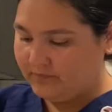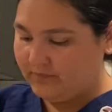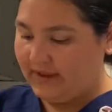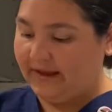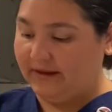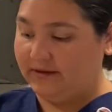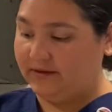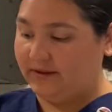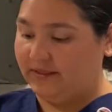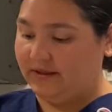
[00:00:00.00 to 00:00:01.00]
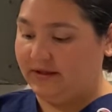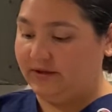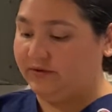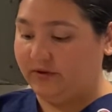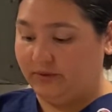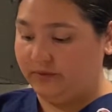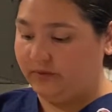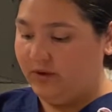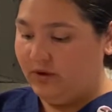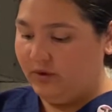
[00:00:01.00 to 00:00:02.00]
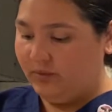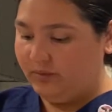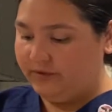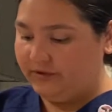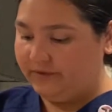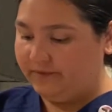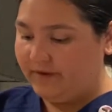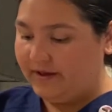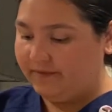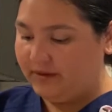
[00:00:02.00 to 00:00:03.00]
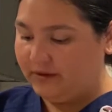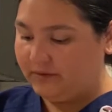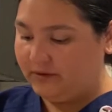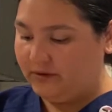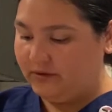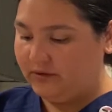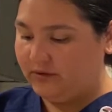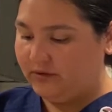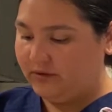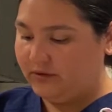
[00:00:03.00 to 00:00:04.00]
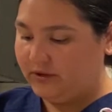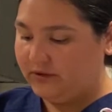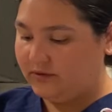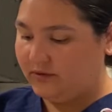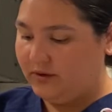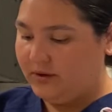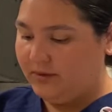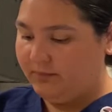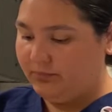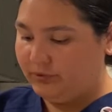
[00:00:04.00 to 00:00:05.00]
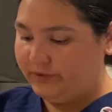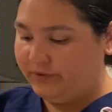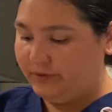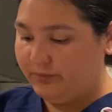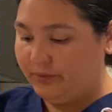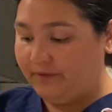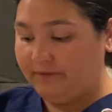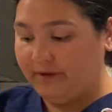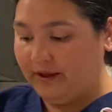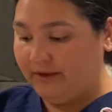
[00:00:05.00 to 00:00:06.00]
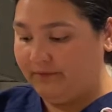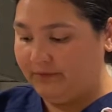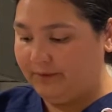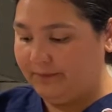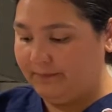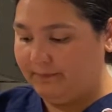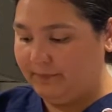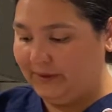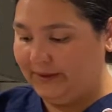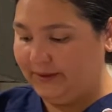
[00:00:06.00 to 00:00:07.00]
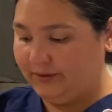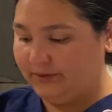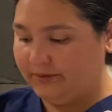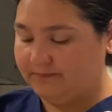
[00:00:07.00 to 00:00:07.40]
and the dose, which is 5,000 units per 0.5 milliliters.